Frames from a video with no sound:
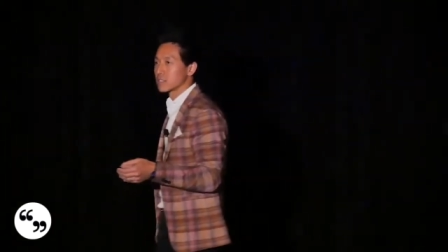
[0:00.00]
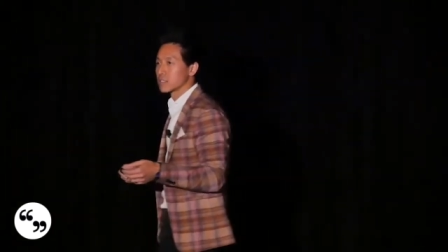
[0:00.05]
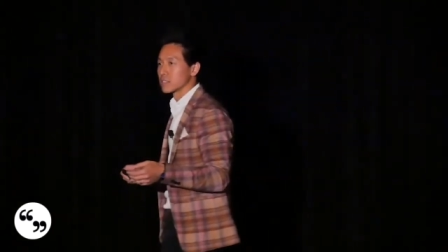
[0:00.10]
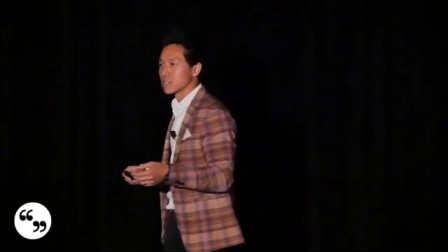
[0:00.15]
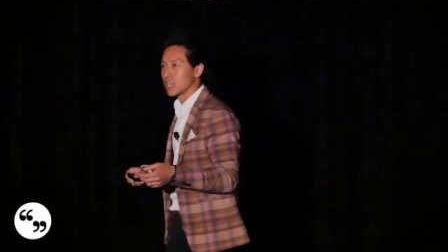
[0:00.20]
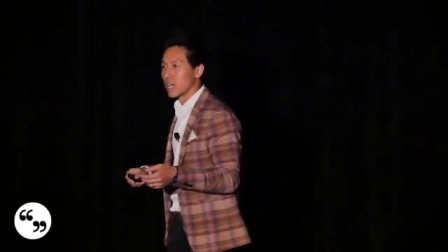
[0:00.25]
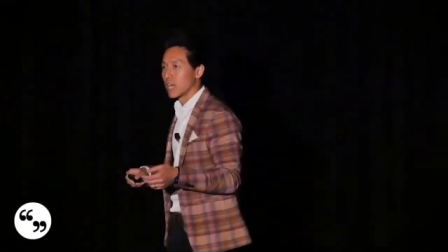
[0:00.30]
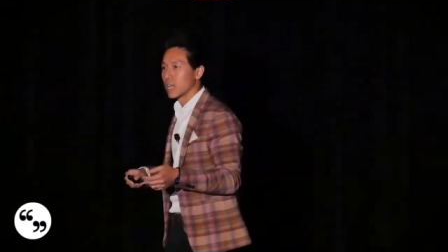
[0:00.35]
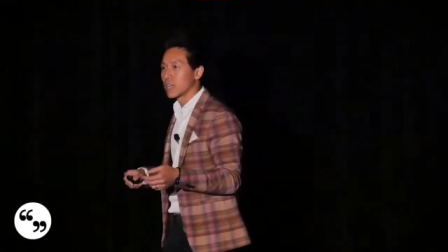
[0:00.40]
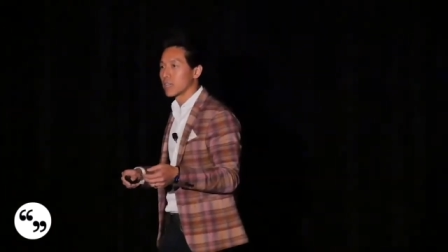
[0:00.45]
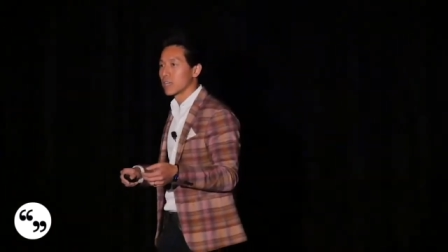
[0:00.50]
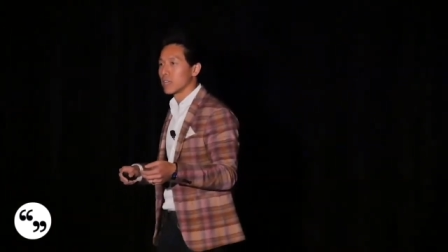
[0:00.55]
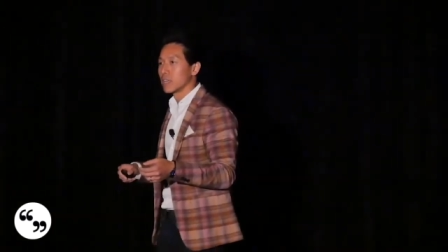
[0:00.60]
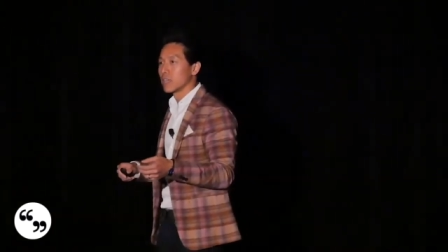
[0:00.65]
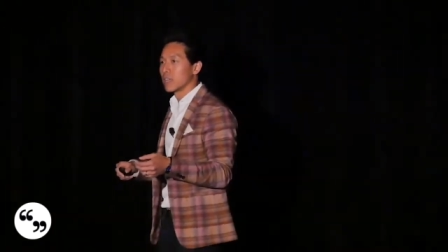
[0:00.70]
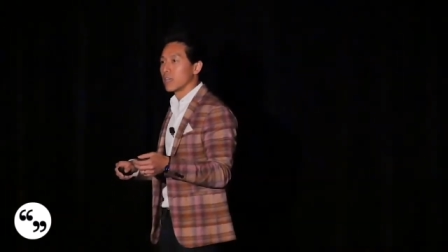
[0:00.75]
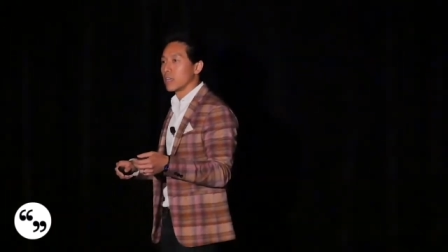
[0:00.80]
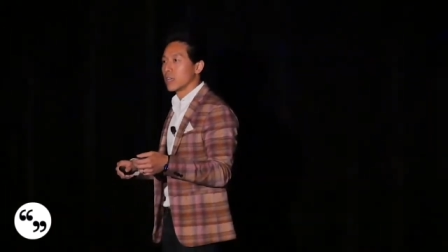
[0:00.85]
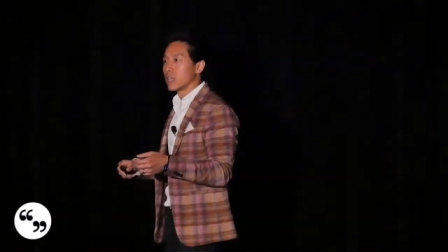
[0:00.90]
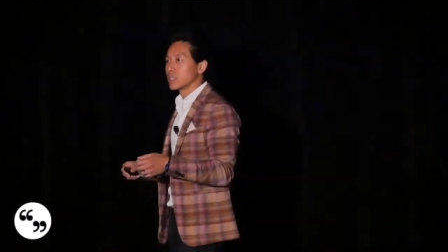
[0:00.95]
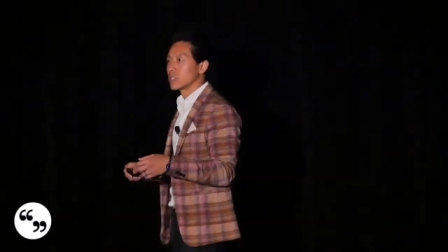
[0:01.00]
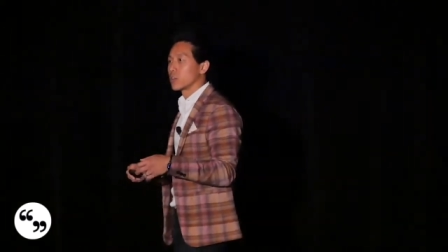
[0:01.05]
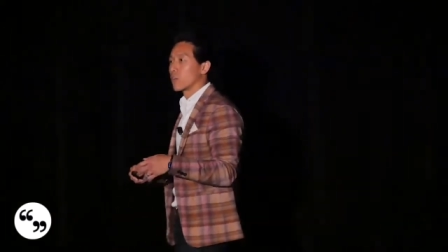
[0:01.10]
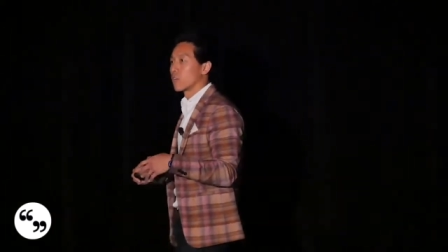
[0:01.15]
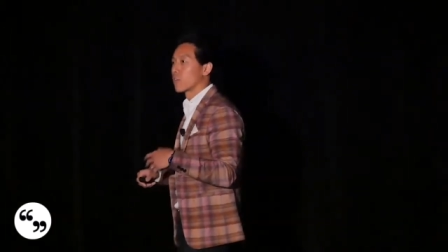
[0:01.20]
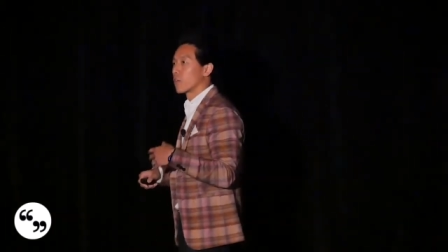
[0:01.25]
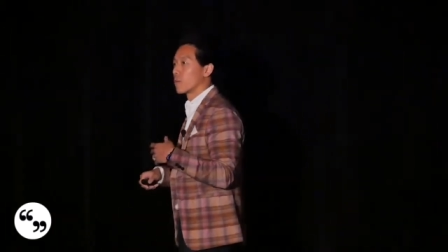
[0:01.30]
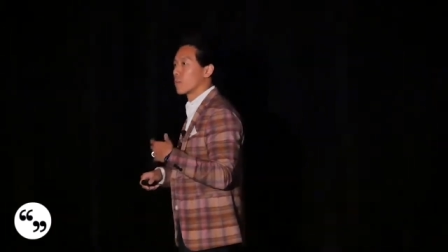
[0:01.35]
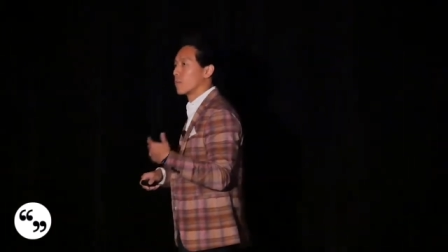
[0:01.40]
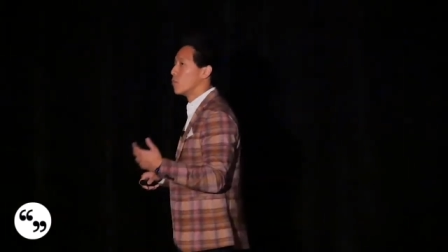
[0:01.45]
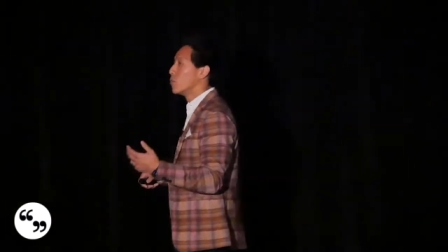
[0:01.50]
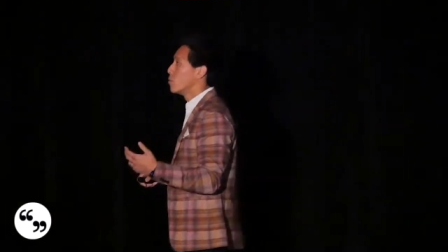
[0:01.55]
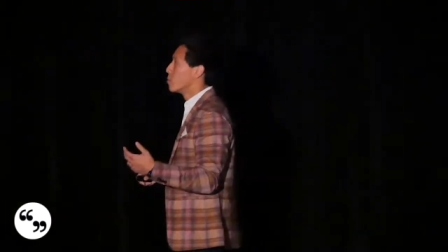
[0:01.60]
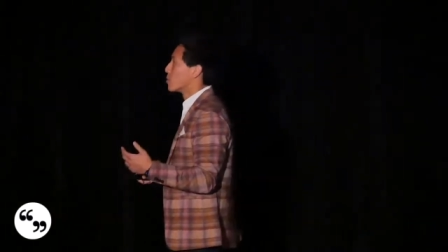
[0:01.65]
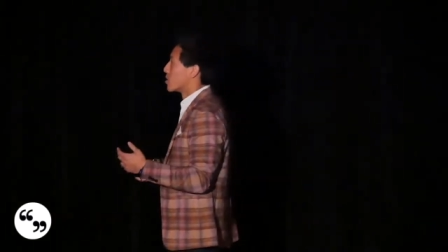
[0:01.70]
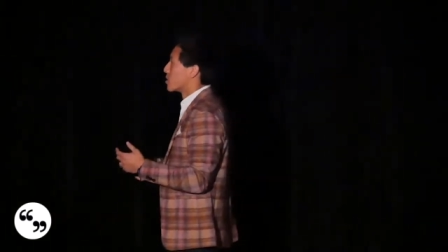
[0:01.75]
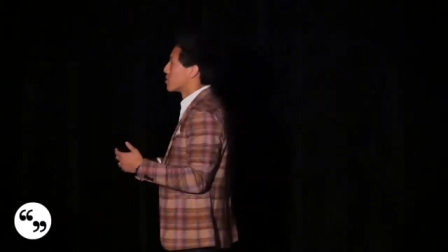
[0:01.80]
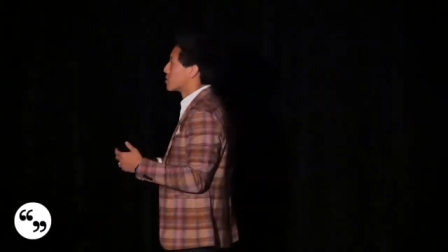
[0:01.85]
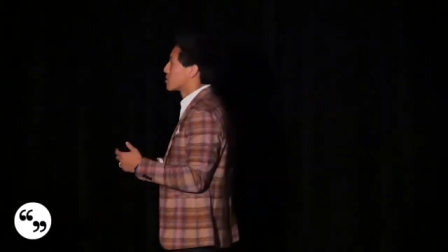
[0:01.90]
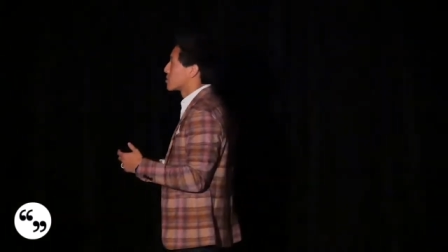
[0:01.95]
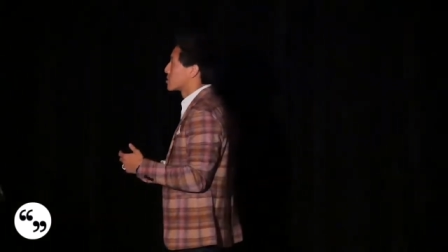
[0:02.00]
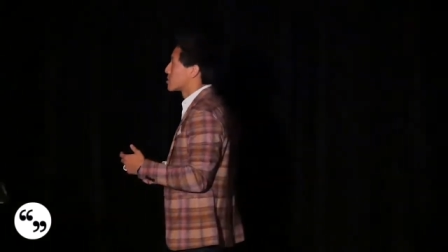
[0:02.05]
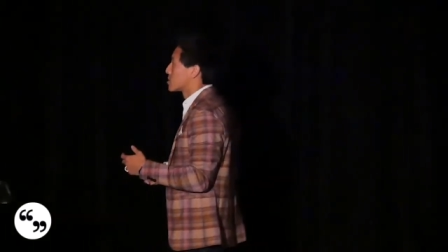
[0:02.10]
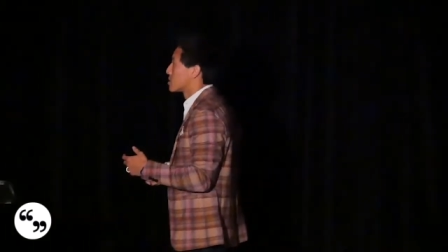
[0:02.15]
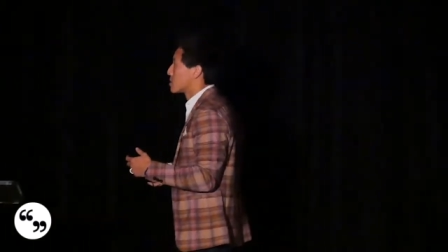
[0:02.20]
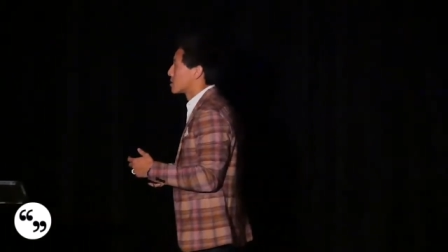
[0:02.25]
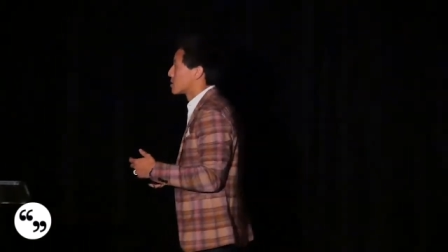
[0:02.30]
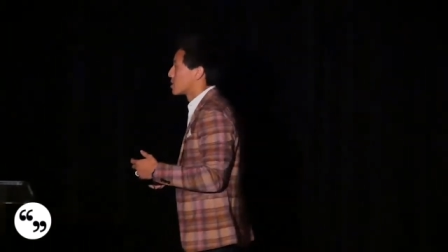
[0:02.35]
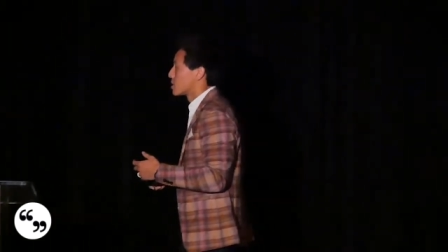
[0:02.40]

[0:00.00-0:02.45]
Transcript: okay? So for boomers,